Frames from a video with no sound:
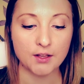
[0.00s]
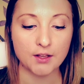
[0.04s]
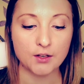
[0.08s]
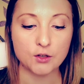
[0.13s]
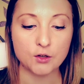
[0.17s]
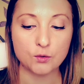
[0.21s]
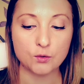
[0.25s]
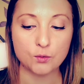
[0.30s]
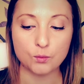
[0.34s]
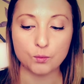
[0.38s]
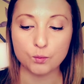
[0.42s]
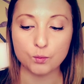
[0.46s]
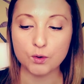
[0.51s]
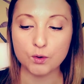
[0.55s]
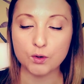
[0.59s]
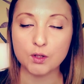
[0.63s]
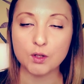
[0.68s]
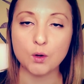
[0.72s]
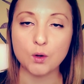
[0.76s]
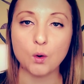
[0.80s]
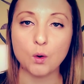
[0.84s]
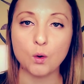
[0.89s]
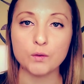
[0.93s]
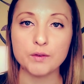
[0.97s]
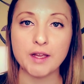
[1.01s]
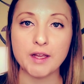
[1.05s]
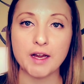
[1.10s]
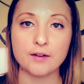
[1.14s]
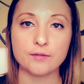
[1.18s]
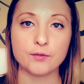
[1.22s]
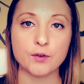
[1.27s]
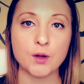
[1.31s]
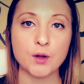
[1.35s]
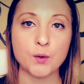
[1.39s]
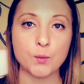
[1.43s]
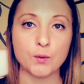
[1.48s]
And you really hold
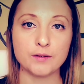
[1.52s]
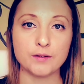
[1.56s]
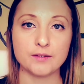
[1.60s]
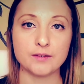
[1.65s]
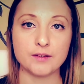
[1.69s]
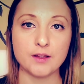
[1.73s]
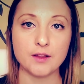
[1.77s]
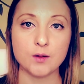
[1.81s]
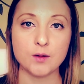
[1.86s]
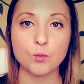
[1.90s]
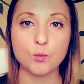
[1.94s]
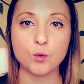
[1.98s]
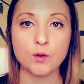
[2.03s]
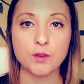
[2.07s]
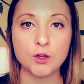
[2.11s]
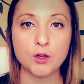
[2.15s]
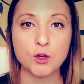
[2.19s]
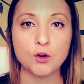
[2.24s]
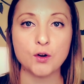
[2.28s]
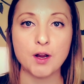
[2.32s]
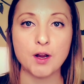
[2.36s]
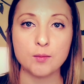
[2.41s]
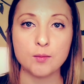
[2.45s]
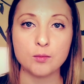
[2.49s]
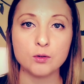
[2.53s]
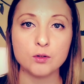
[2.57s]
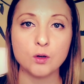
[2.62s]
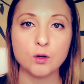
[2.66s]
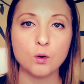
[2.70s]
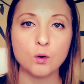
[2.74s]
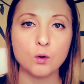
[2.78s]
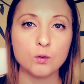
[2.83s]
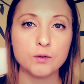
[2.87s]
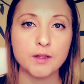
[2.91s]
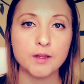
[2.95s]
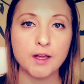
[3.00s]
that frequency. The more that you're able to
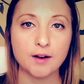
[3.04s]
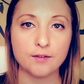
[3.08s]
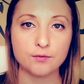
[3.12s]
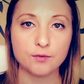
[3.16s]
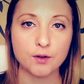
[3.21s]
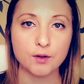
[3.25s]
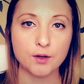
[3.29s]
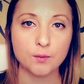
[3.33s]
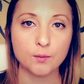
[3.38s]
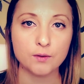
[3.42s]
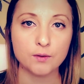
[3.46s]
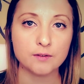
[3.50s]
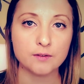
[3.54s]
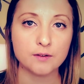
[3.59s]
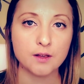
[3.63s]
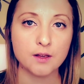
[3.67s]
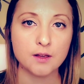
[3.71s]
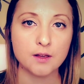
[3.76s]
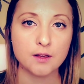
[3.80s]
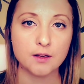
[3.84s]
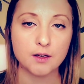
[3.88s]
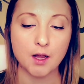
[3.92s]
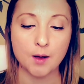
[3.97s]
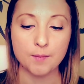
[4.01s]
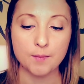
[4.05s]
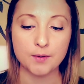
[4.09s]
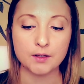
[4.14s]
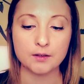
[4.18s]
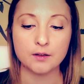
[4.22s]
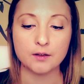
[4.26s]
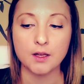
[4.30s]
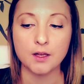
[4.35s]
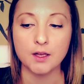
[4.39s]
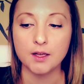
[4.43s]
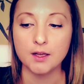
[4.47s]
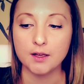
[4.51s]
hold that frequency, come
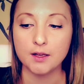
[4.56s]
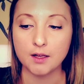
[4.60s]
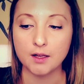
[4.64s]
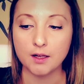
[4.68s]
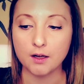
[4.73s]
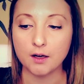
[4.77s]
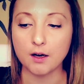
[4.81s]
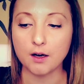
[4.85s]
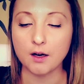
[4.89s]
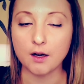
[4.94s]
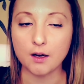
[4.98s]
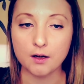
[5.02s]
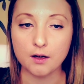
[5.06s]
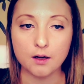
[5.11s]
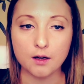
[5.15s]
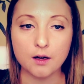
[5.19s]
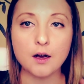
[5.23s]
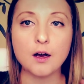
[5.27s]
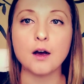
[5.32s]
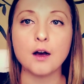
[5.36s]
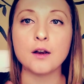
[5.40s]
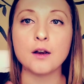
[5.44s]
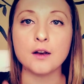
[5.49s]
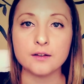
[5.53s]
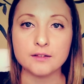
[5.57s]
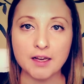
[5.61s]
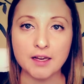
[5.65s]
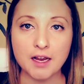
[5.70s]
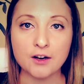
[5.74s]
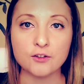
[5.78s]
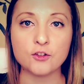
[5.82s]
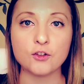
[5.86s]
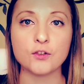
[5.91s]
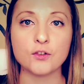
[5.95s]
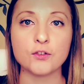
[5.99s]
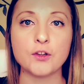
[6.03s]
in,
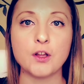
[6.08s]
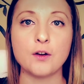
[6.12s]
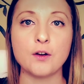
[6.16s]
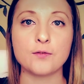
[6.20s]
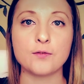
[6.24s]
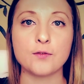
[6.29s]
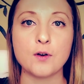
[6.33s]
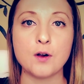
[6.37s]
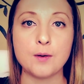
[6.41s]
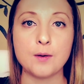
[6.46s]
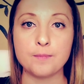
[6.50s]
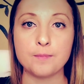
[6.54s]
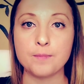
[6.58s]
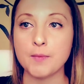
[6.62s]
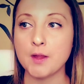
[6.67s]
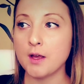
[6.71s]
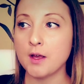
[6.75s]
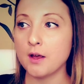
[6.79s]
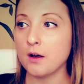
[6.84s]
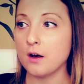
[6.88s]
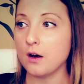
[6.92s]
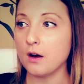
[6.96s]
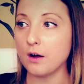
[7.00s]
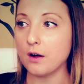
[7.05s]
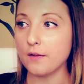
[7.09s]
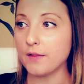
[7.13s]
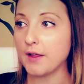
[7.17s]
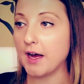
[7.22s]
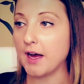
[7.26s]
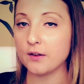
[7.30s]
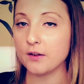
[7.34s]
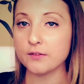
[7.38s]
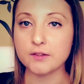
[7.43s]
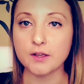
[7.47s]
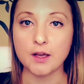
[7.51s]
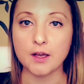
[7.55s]
unattach yourself from
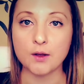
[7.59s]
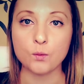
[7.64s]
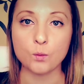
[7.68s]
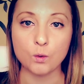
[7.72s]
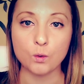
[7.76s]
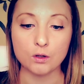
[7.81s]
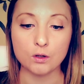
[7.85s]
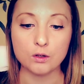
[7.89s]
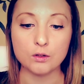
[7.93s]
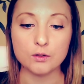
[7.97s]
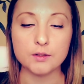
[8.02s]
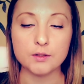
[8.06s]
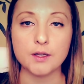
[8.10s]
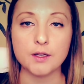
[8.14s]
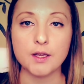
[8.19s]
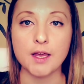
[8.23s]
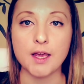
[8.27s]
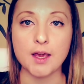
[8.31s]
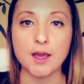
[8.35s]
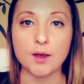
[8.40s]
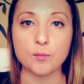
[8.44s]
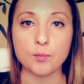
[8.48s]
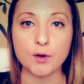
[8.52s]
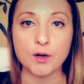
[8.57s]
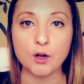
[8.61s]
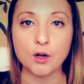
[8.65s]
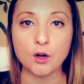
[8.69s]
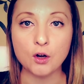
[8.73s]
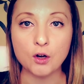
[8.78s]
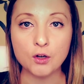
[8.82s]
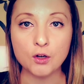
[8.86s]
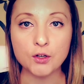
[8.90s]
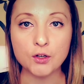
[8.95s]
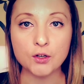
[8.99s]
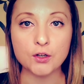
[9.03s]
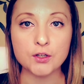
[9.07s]
the outside world and bring
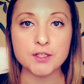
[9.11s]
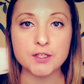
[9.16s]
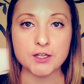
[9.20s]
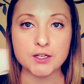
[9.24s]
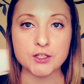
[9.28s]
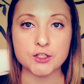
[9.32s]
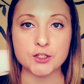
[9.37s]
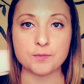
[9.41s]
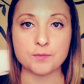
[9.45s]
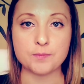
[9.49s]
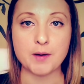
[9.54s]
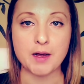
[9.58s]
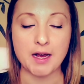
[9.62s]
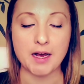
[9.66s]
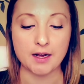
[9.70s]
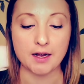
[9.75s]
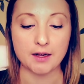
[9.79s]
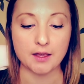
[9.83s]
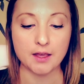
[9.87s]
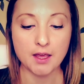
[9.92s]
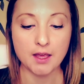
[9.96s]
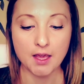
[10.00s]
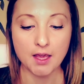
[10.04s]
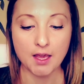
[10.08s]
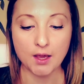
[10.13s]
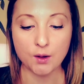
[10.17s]
all your attention back.